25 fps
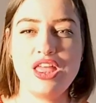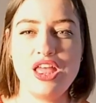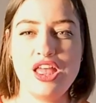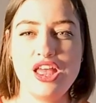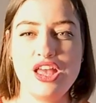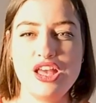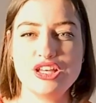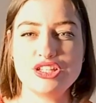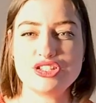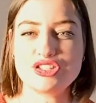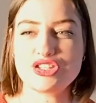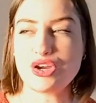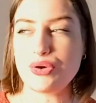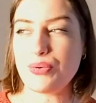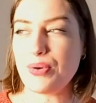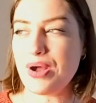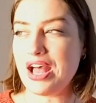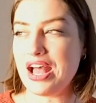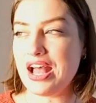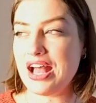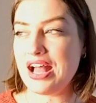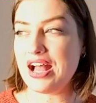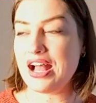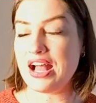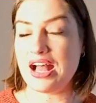So
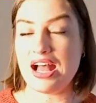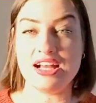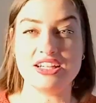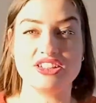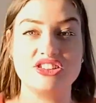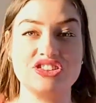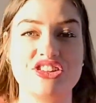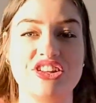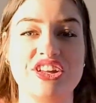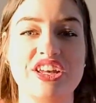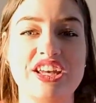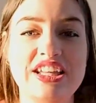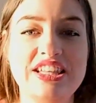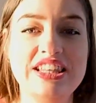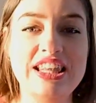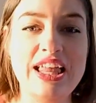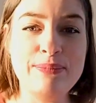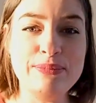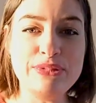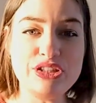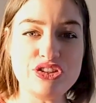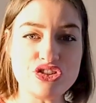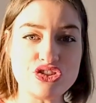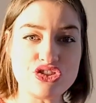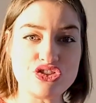actually, let me
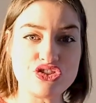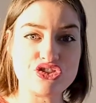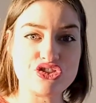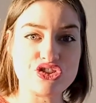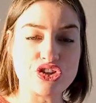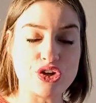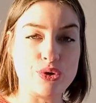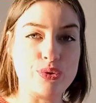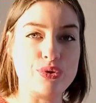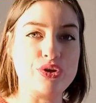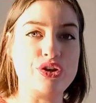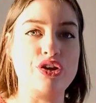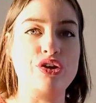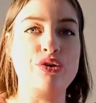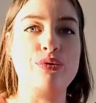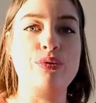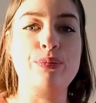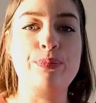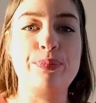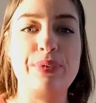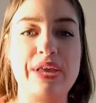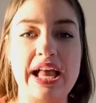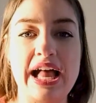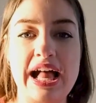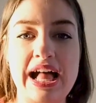just show you
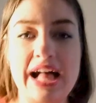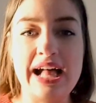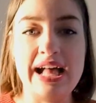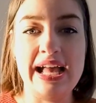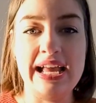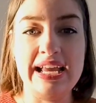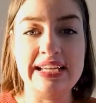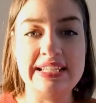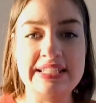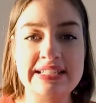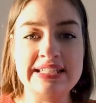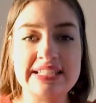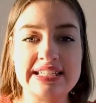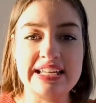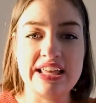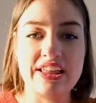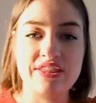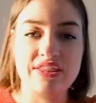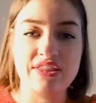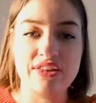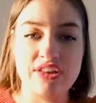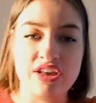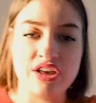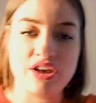behind the